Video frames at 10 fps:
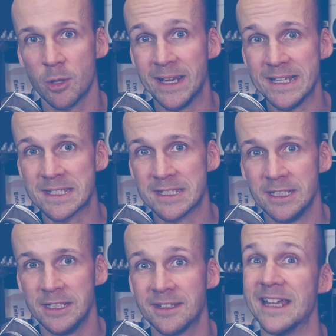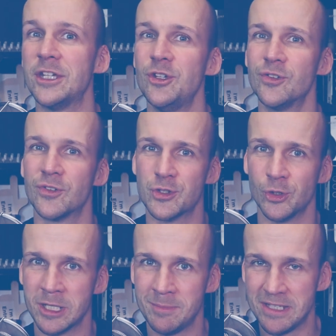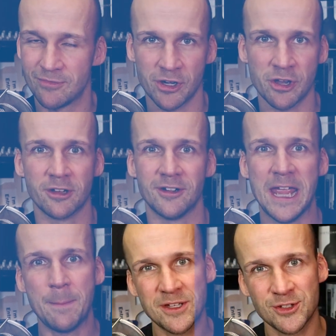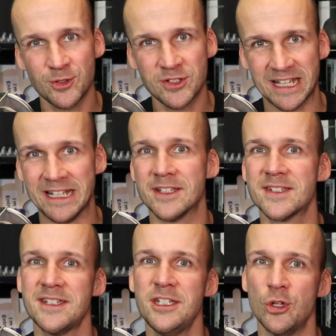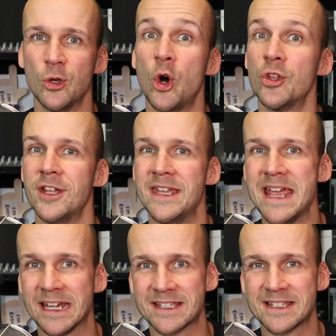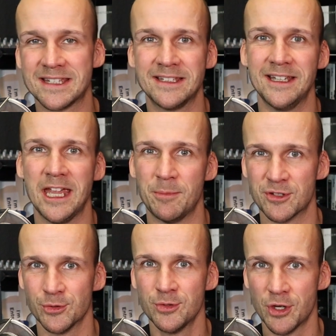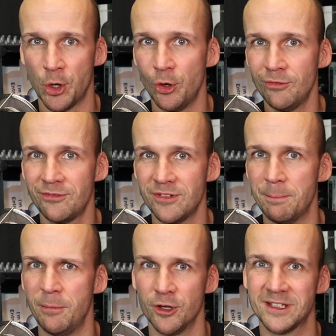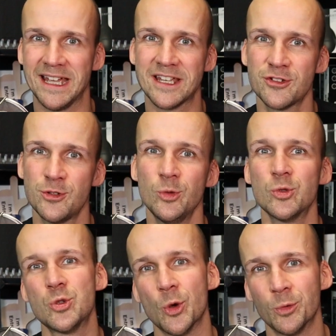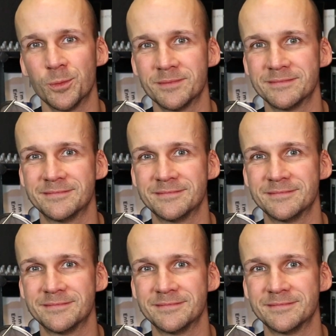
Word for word: Otherwise, thank you for joining me for another episode, and I'll see you on the next episode of the Podcast Tools Show.